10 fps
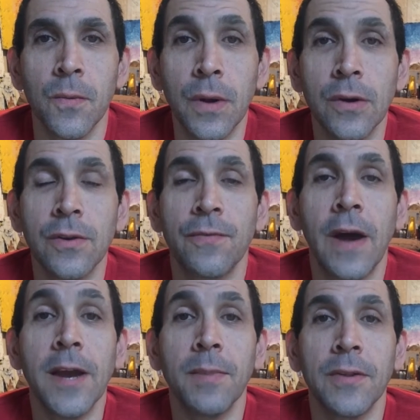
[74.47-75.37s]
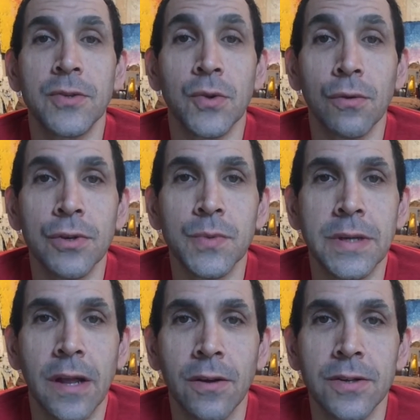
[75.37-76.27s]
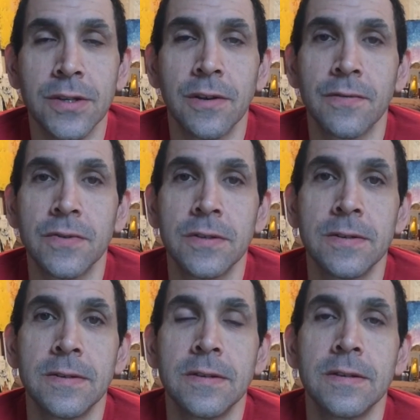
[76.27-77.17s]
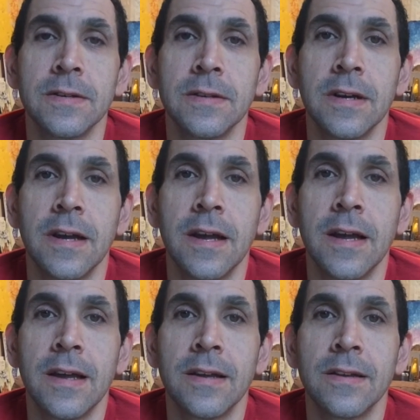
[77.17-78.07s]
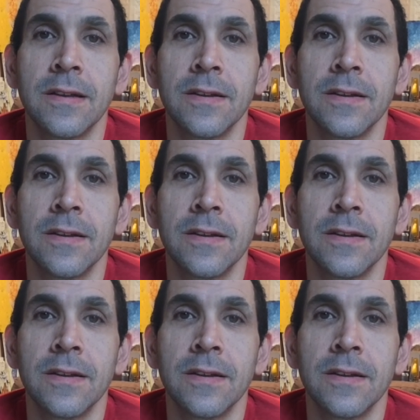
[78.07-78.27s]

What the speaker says: we are defined by the stories we tell ourselves. And